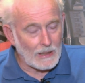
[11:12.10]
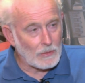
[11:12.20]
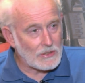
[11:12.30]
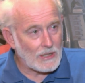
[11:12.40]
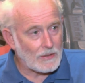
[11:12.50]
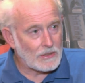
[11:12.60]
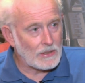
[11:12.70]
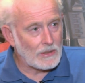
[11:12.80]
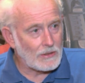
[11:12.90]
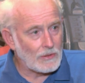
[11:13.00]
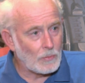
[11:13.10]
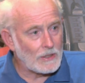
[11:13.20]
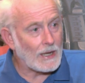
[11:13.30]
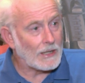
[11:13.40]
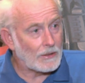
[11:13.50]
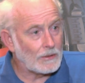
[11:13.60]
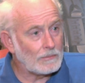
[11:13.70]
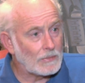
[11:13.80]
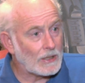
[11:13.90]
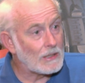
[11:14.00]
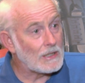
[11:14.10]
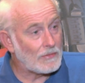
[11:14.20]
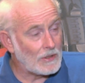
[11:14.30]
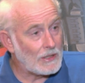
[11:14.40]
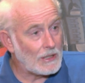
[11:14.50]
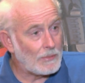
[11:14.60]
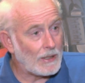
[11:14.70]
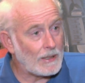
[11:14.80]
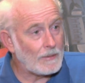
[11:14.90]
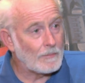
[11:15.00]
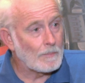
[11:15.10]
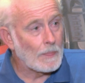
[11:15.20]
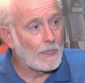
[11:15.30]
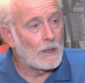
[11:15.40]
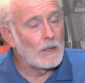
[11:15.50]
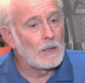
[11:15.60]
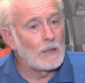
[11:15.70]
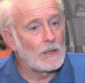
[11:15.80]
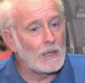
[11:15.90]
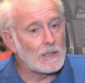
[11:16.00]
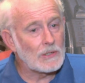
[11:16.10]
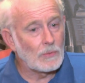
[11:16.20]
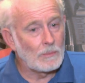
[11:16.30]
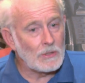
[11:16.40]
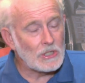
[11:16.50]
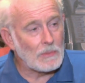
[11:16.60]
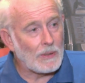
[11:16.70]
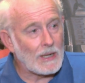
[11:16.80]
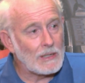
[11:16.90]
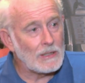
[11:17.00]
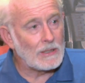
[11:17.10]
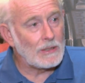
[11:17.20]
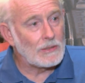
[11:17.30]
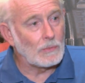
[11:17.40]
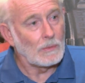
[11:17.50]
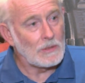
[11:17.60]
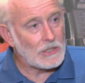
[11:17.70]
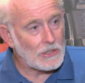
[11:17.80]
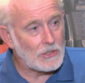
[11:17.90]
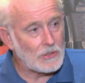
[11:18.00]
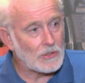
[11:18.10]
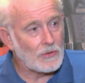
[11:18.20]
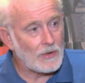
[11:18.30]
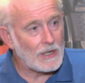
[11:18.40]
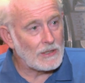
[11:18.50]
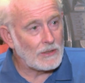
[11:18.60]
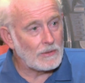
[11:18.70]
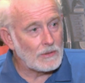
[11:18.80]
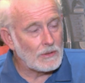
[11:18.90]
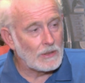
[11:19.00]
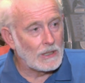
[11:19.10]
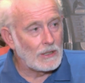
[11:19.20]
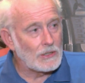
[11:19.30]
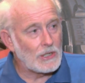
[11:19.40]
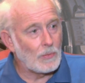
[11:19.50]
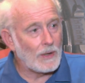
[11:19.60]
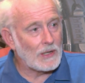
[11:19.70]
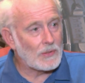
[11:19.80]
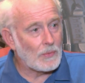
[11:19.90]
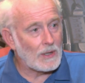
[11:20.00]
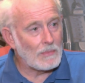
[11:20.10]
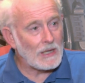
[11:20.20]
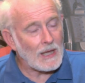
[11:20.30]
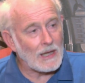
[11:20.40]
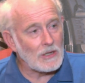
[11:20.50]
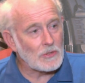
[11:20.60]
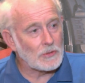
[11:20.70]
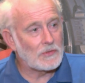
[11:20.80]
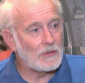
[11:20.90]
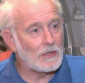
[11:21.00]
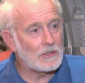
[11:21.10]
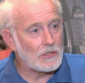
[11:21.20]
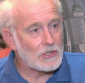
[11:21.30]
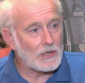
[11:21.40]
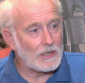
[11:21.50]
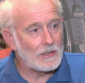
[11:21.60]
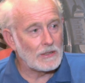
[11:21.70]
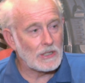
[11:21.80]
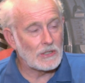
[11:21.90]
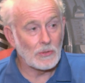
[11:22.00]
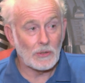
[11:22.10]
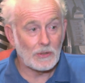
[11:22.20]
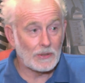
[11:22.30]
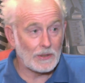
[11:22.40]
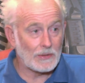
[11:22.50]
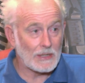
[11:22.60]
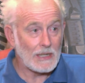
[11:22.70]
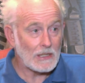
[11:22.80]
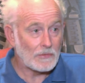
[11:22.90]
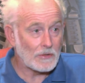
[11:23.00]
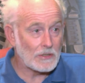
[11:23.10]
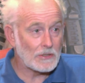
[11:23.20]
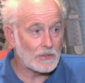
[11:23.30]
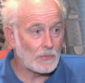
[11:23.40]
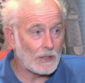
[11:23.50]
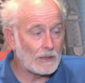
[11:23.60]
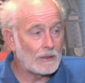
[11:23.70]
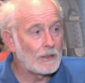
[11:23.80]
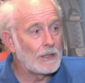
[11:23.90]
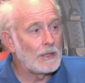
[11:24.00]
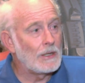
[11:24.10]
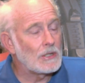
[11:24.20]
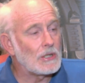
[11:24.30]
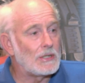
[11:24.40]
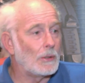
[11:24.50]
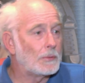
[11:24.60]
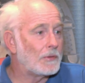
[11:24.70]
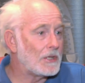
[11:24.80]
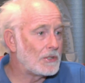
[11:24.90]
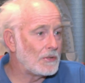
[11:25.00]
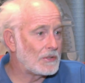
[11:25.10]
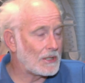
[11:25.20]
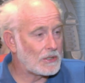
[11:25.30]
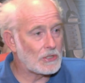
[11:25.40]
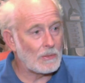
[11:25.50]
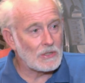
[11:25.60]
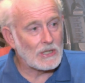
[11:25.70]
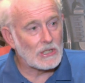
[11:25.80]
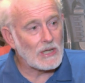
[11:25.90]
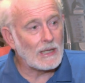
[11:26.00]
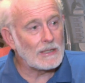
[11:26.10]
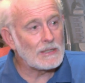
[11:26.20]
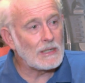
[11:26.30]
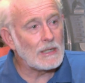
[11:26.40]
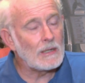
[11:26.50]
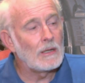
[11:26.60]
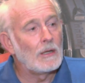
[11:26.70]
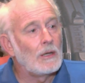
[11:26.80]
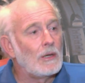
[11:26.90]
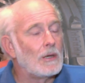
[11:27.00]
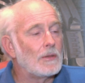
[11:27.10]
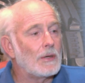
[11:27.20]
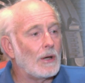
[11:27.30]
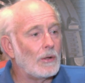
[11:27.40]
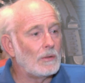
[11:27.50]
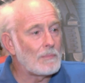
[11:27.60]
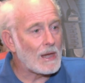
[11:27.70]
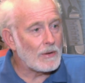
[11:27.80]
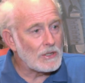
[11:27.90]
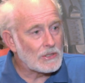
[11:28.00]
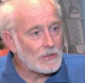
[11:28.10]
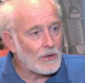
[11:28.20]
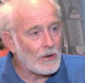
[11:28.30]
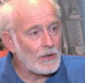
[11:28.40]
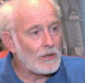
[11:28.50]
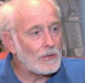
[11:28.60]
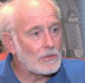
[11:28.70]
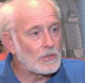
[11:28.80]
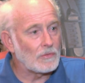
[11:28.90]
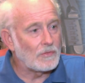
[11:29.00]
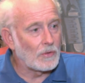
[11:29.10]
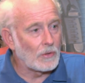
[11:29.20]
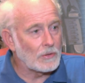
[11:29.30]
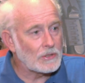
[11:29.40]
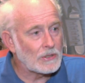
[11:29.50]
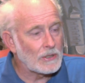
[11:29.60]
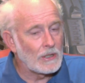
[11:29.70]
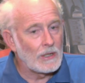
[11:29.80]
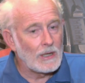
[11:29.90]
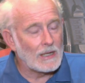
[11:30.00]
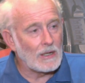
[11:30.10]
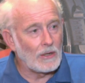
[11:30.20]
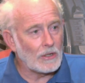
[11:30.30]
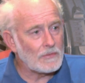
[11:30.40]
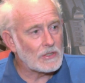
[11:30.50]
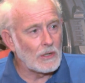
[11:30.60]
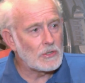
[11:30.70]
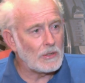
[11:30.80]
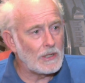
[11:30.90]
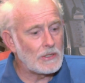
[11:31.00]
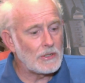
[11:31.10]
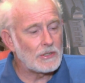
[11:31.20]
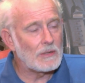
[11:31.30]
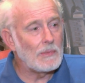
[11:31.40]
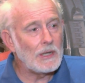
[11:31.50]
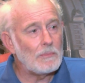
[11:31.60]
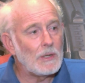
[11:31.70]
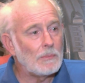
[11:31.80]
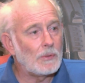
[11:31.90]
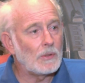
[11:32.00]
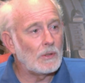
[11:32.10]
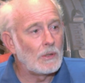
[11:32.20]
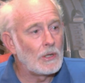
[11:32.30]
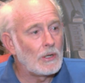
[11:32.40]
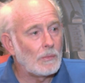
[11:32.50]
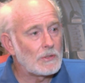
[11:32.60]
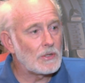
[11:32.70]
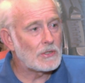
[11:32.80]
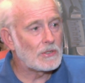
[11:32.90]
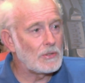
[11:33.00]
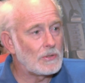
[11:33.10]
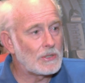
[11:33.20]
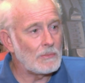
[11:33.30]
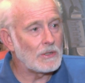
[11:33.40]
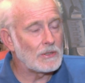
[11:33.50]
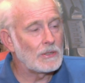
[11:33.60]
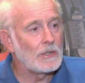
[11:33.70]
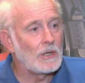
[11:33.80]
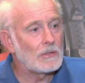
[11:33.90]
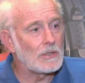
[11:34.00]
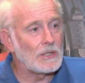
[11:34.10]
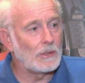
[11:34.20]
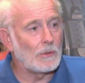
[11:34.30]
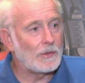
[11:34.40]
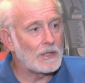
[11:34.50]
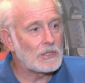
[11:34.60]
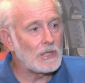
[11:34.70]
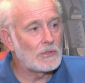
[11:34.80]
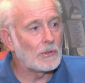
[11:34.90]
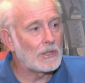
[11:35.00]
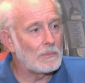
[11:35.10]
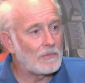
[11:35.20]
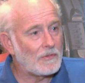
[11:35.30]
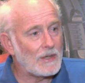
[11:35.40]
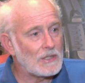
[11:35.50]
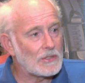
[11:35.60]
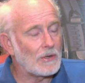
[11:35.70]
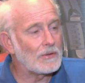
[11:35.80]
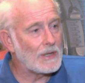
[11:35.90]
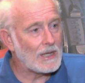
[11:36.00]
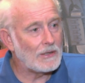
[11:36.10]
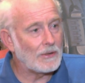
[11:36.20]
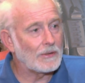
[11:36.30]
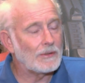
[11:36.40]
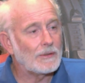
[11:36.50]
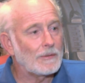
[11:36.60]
I would say that, you know, the word icon can definitely apply. As a woman, she pioneered women's issues on radio. She went where many angels feared to tread. She took the heat for it as well. She dealt with issues such as homosexuality, the whole marriage scenario, divorce, and a lot of social issues that many people were just too timid to deal with, and she took them face on, head on.